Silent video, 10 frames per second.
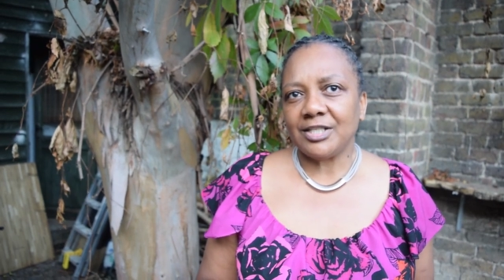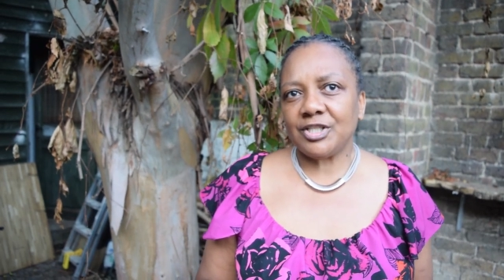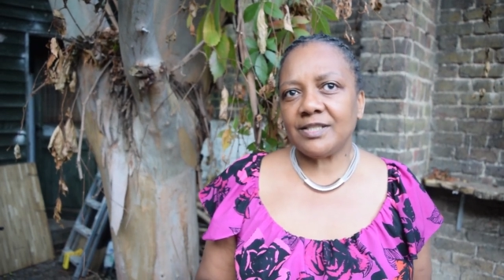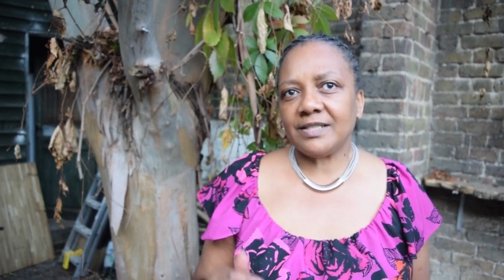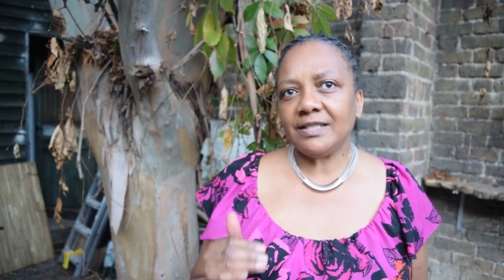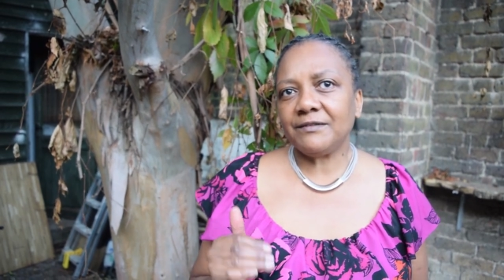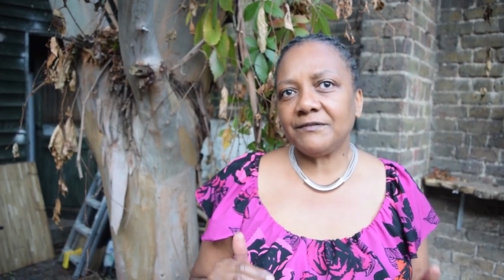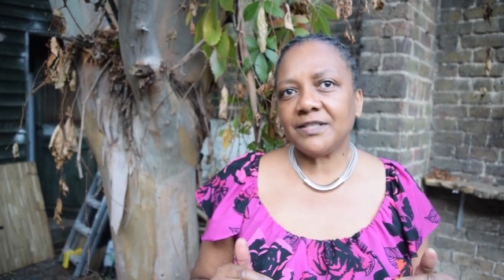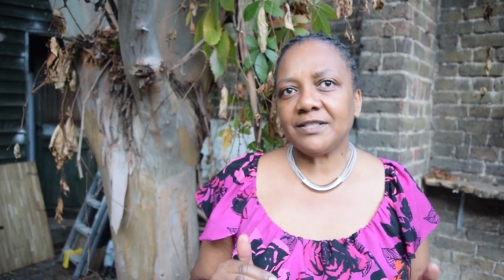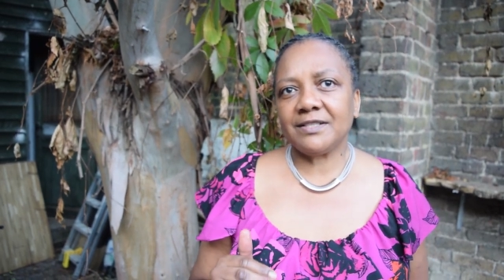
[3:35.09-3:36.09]
She said at
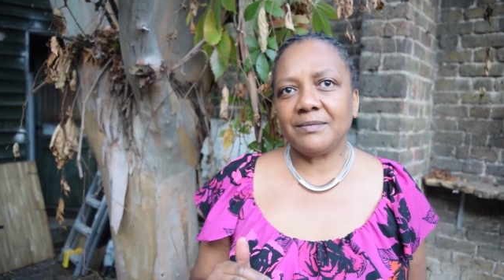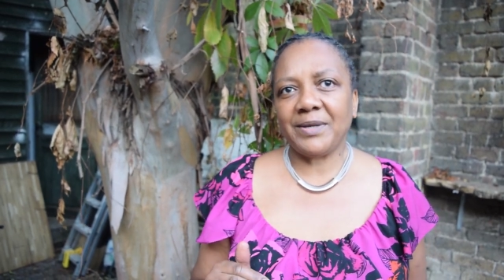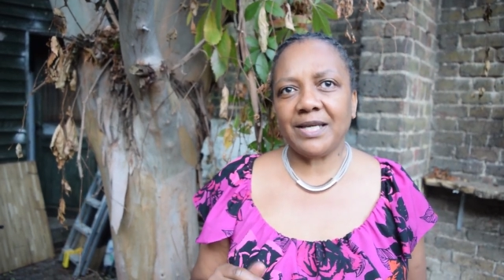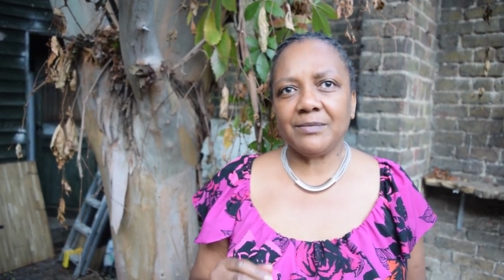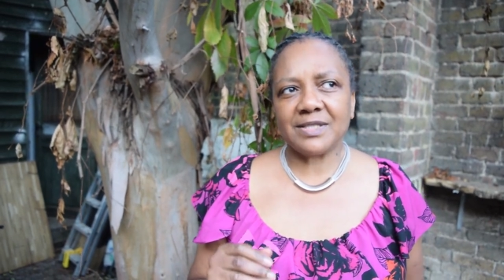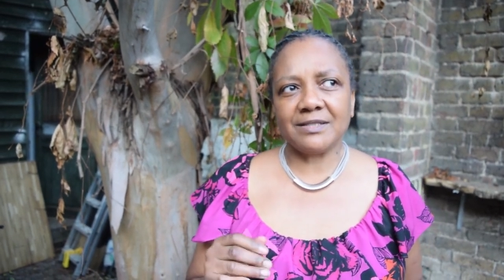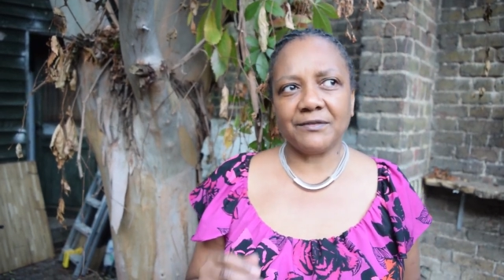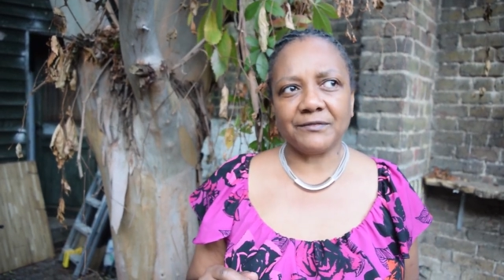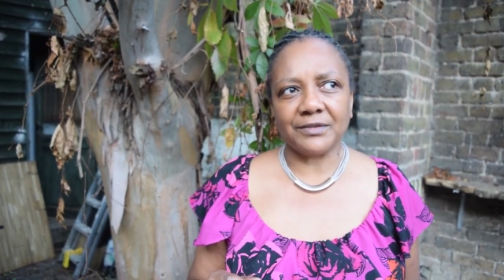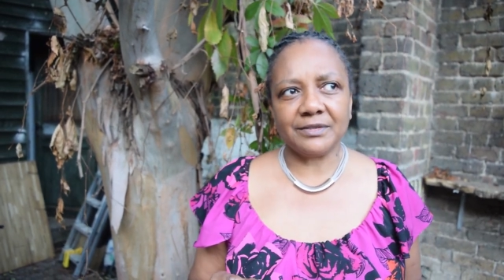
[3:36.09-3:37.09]
first the pain was
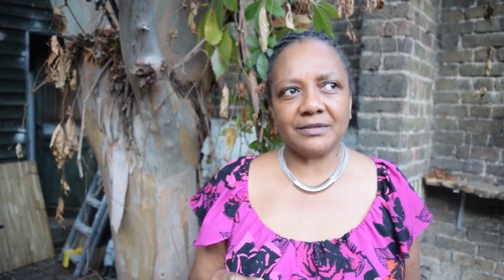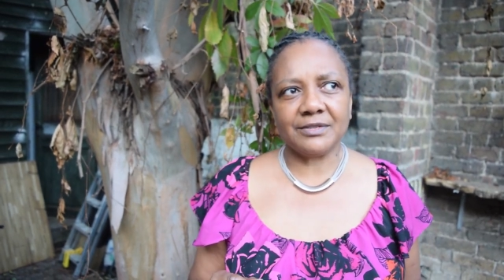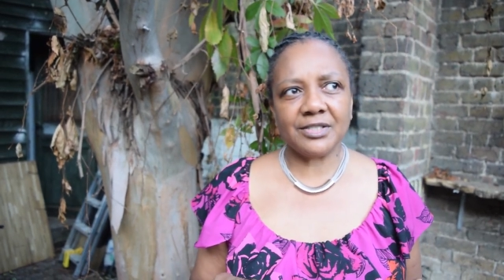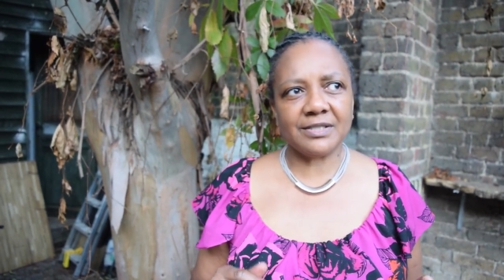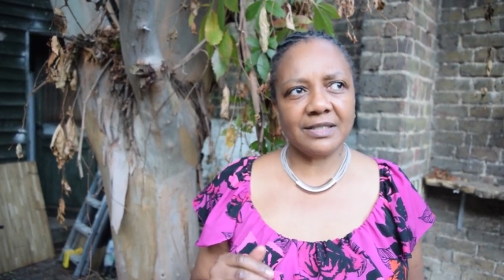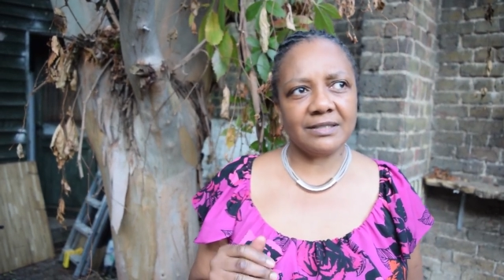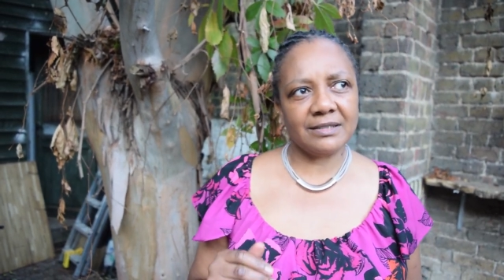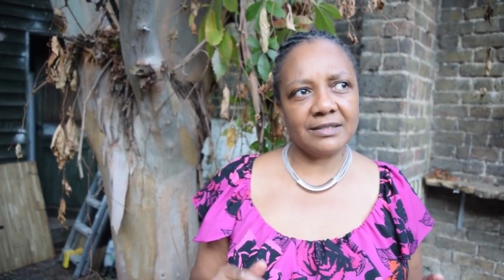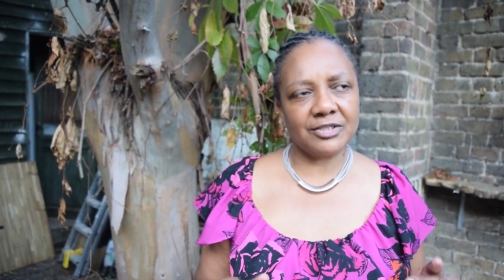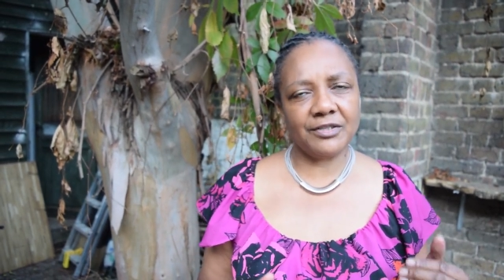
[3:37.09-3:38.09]
different, and she
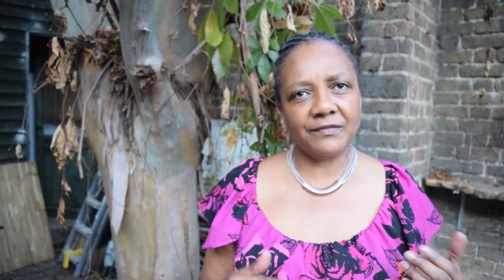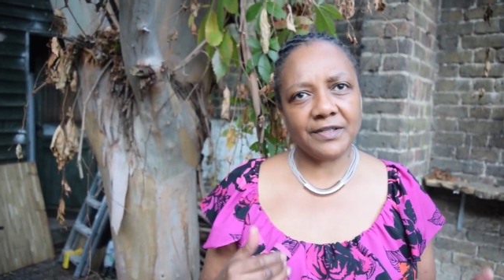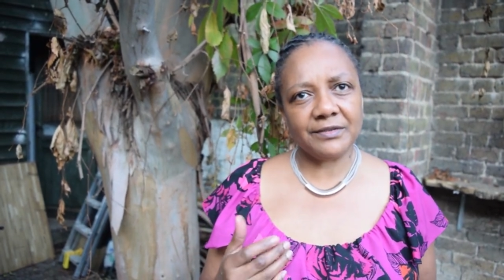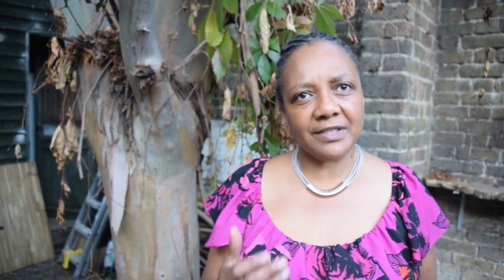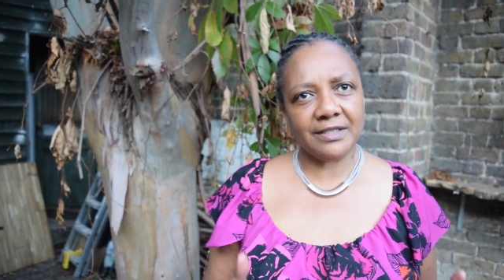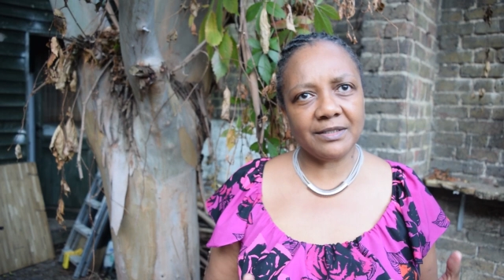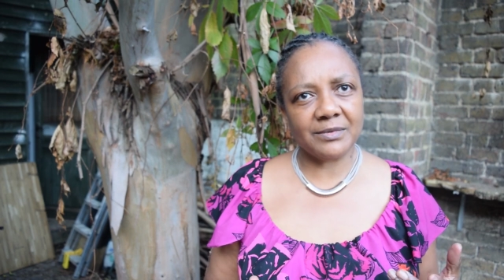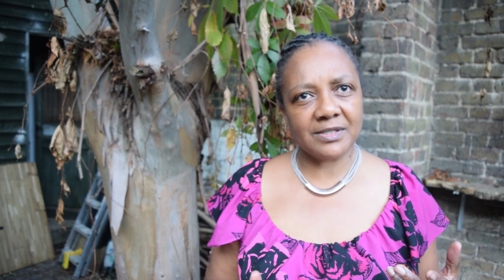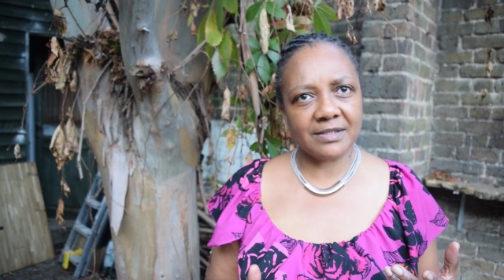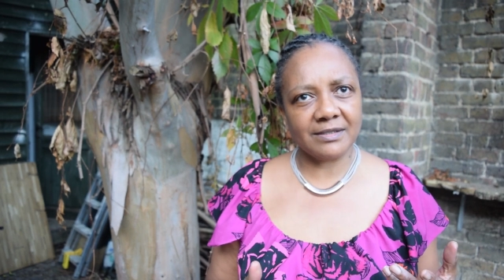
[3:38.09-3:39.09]
said she felt that it
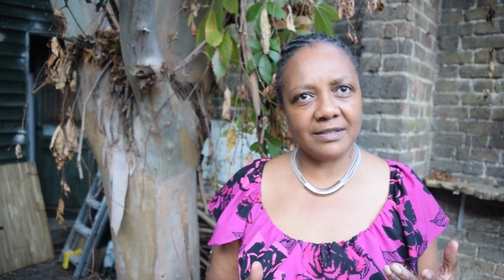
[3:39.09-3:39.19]
was